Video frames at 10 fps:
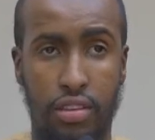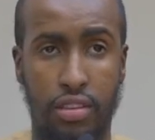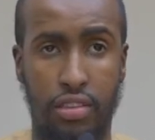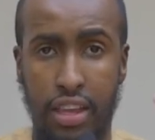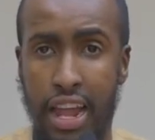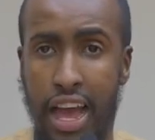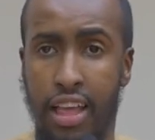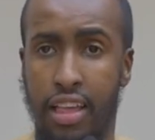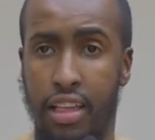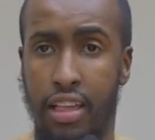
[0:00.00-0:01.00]

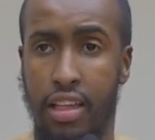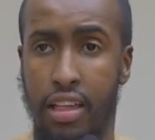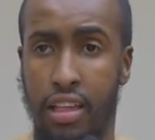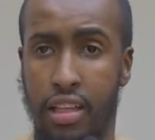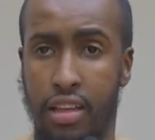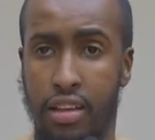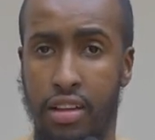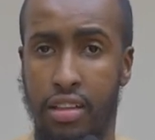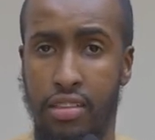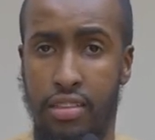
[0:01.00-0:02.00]
Zina.
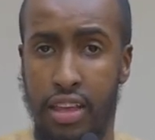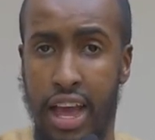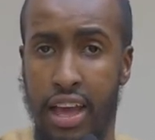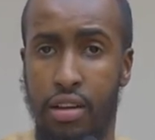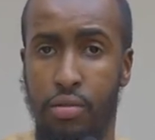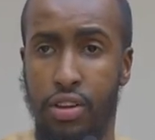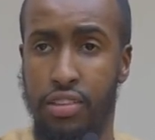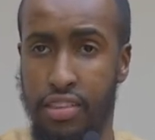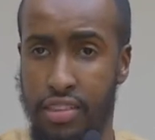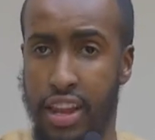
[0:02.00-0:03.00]
Zina, which
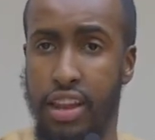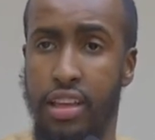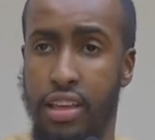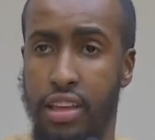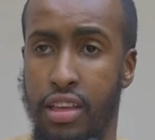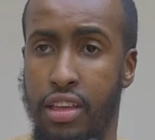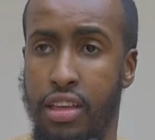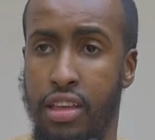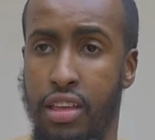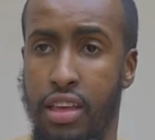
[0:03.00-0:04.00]
is a sin.
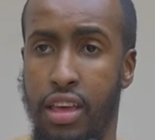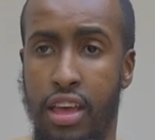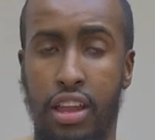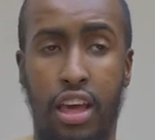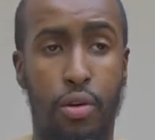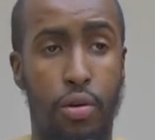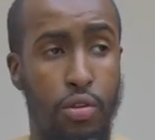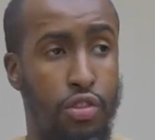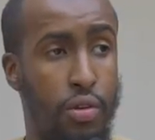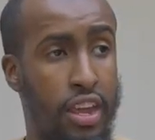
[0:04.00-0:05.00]
And the other one
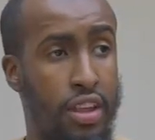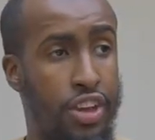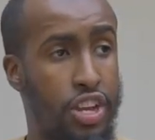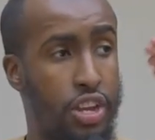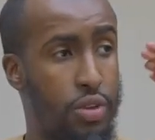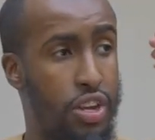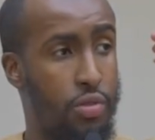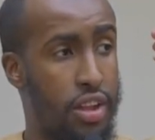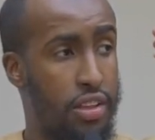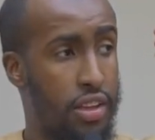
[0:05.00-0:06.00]
was doing innovation, which is
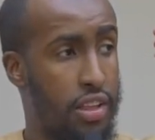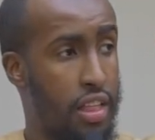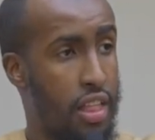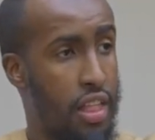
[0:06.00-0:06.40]
what?